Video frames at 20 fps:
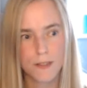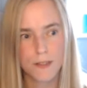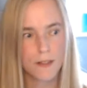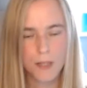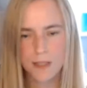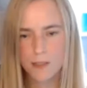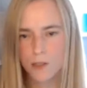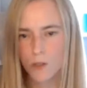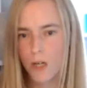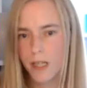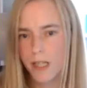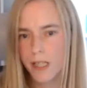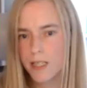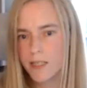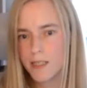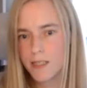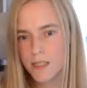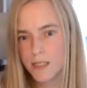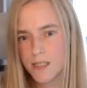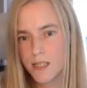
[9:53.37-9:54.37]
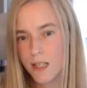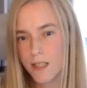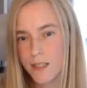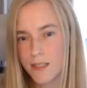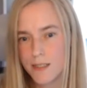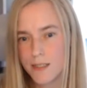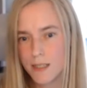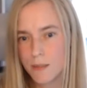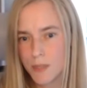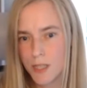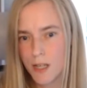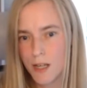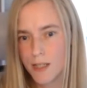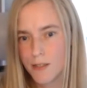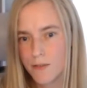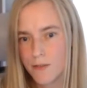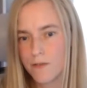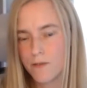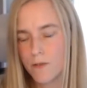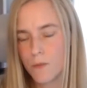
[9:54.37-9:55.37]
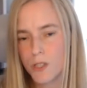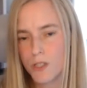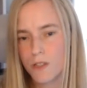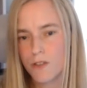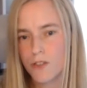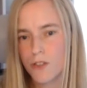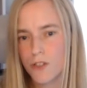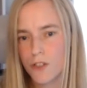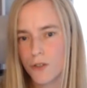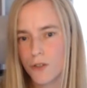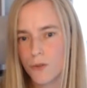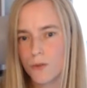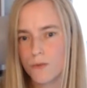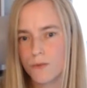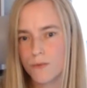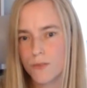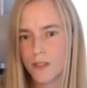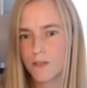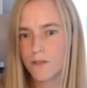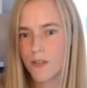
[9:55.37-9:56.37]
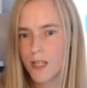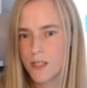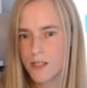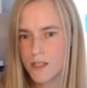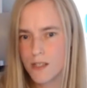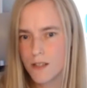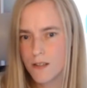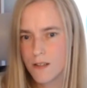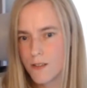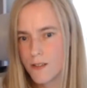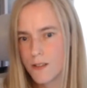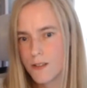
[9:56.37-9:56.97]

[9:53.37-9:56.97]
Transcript: That's quite easy to take a deep dive, even when you're a new investor.